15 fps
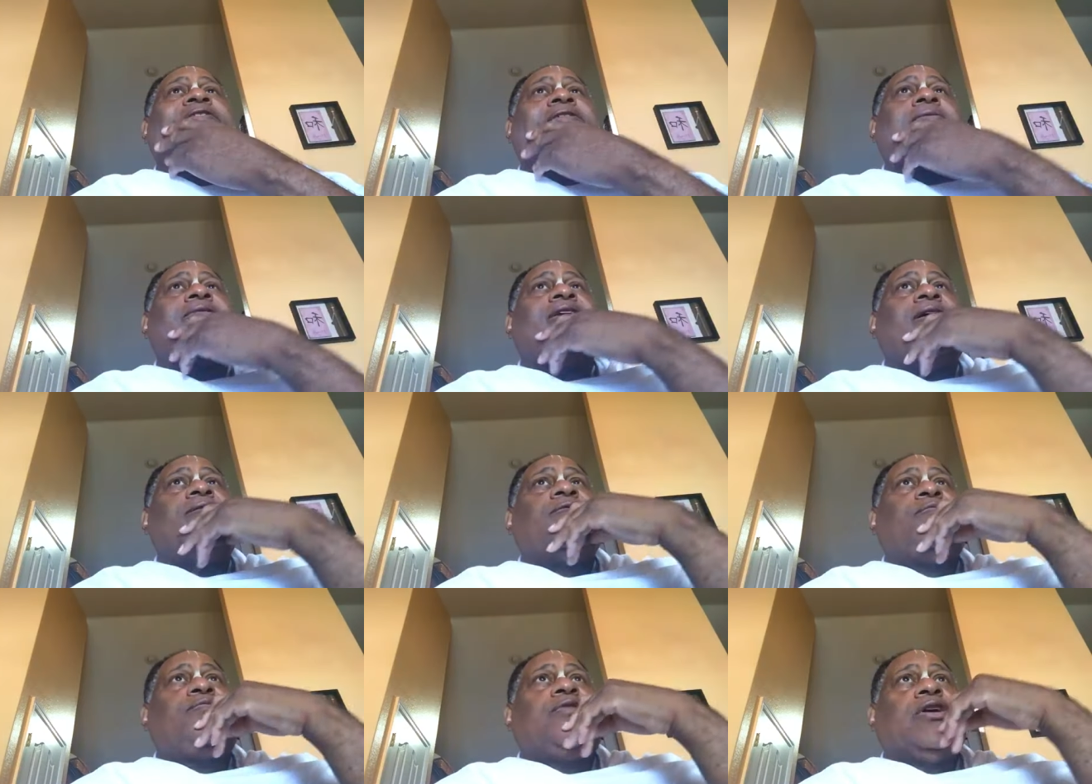
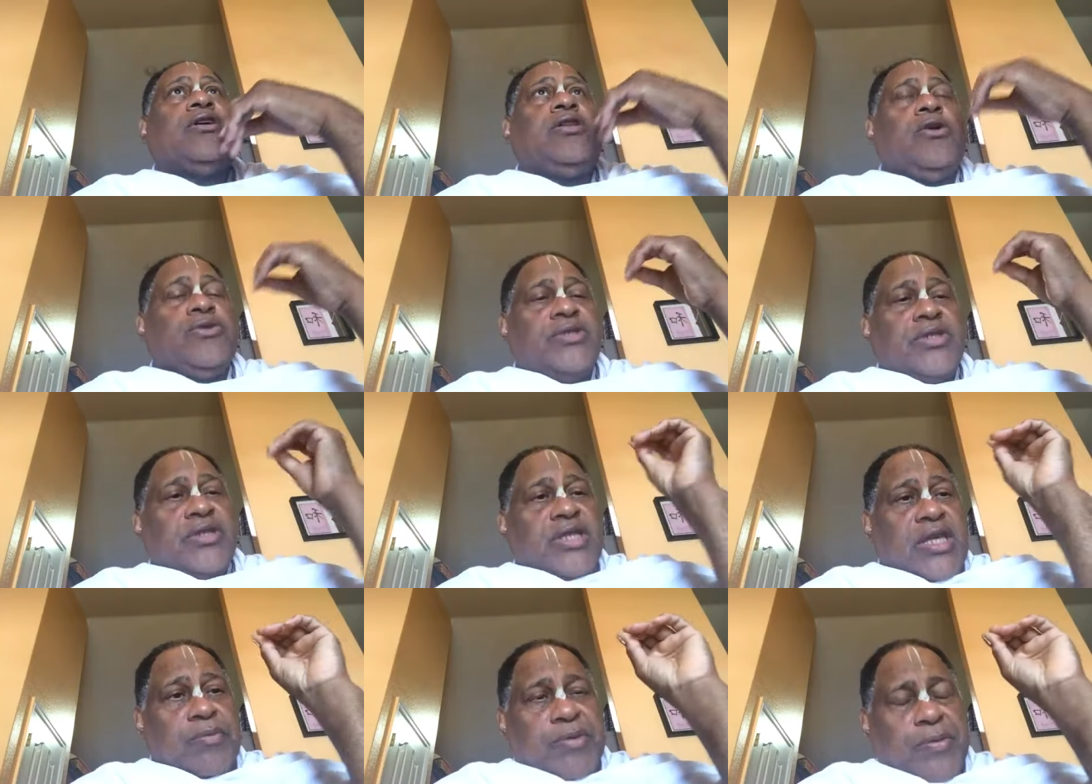sometimes the
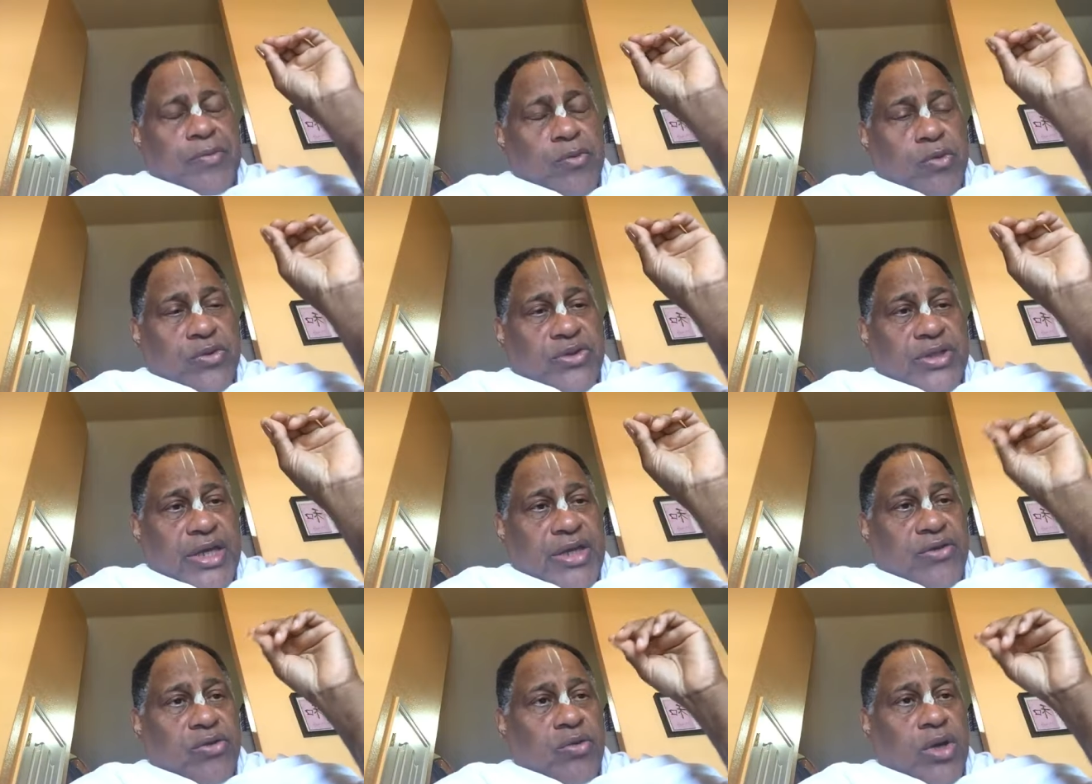closest thing people will
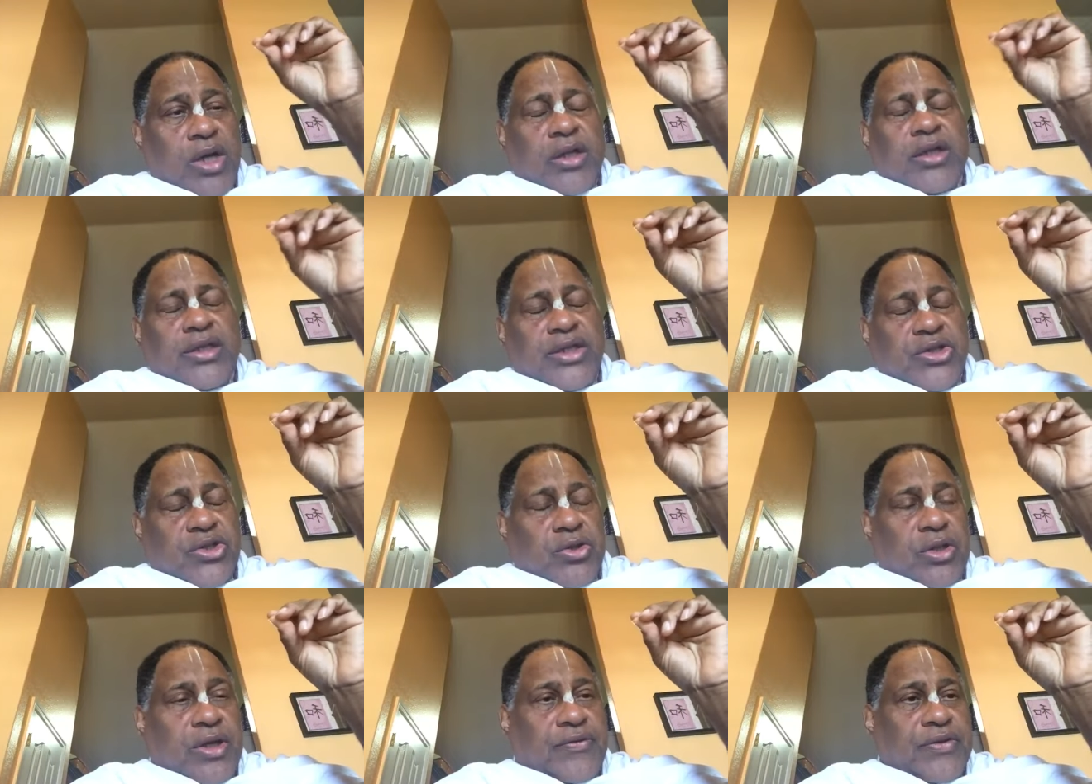say to
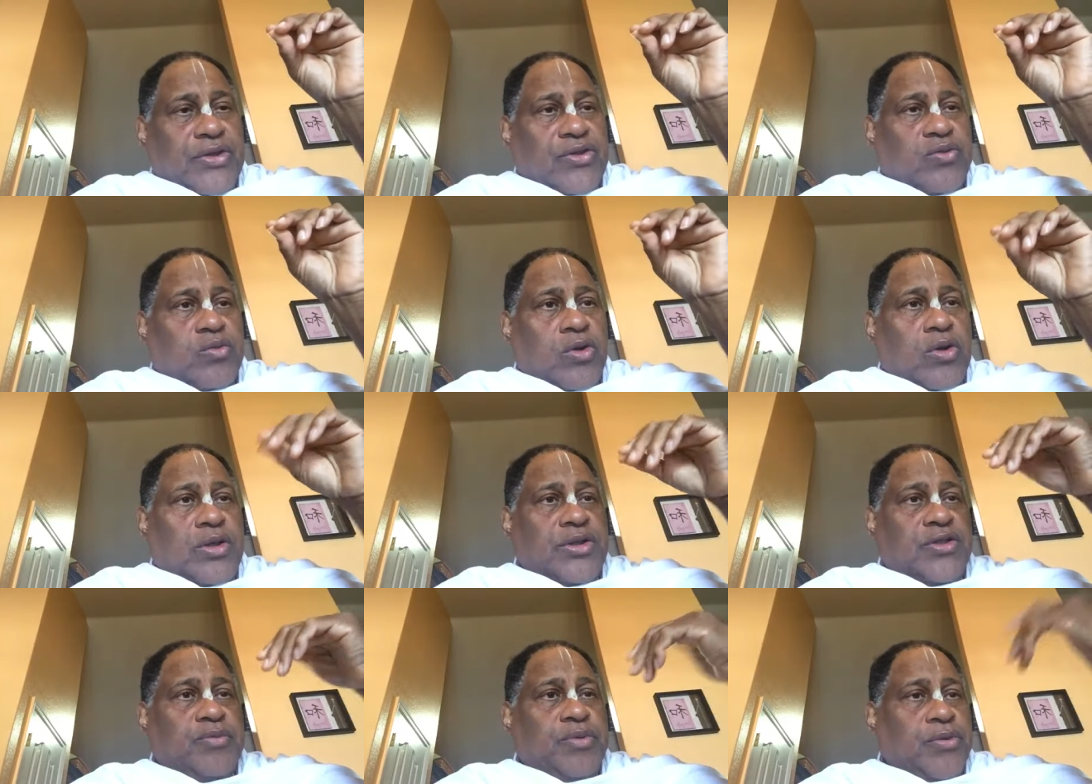unconditional love in this
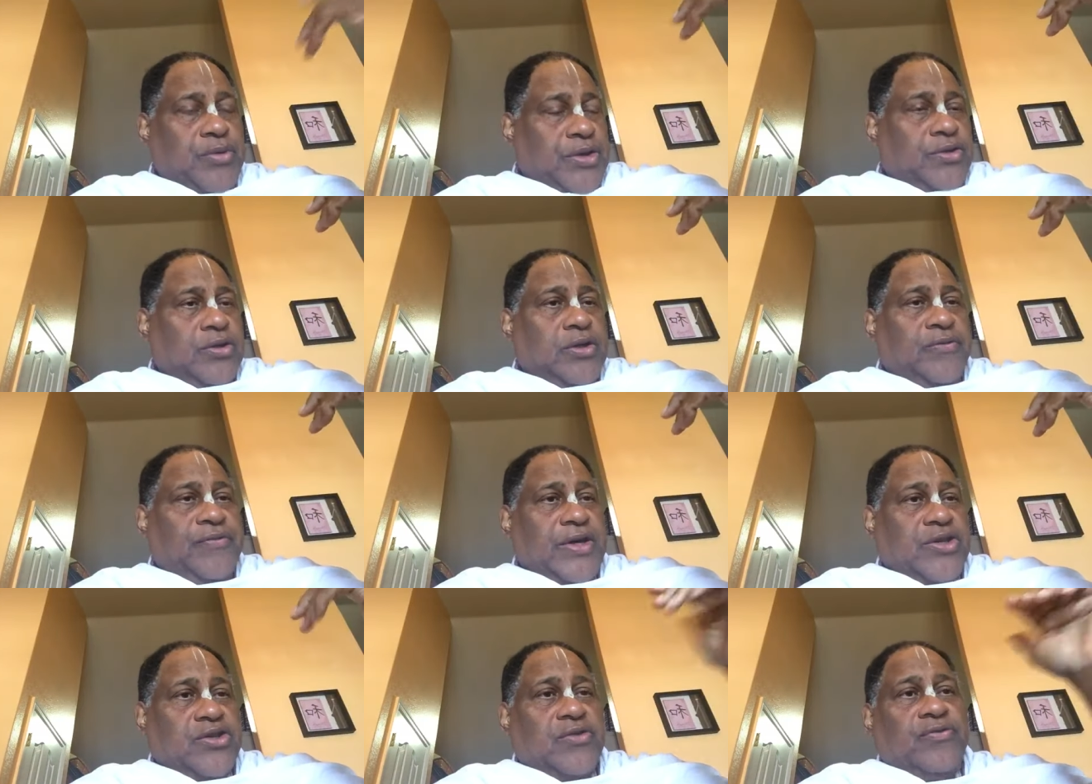world is parental
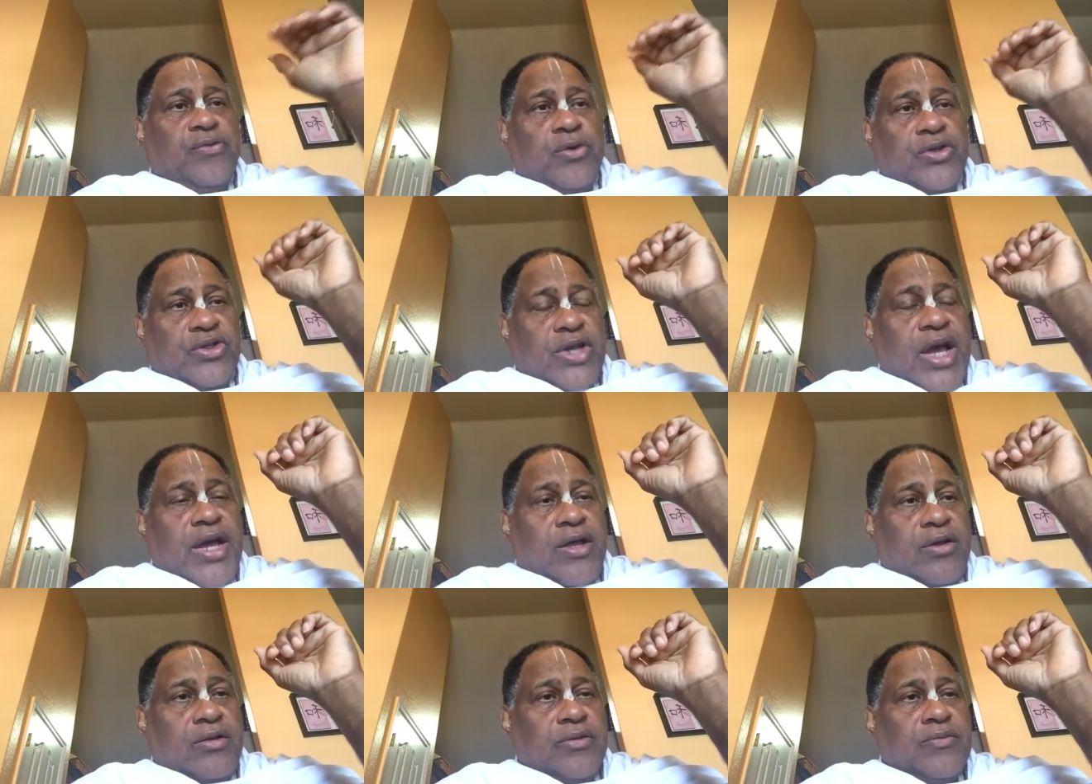affection for a
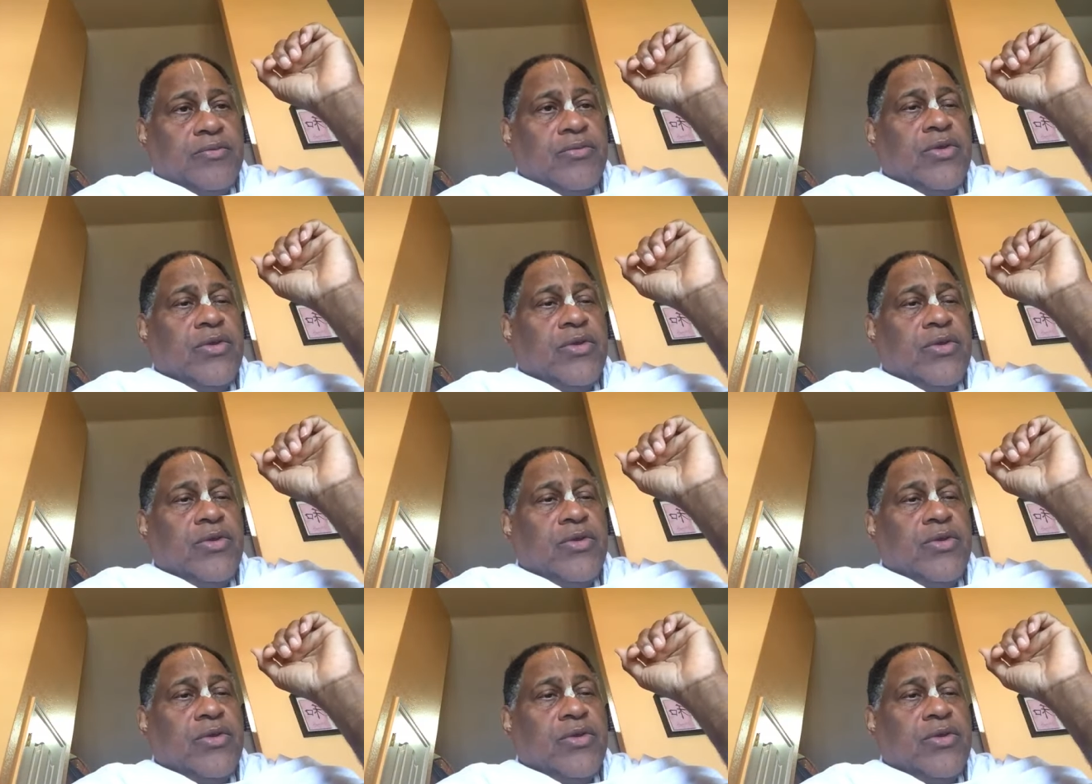child.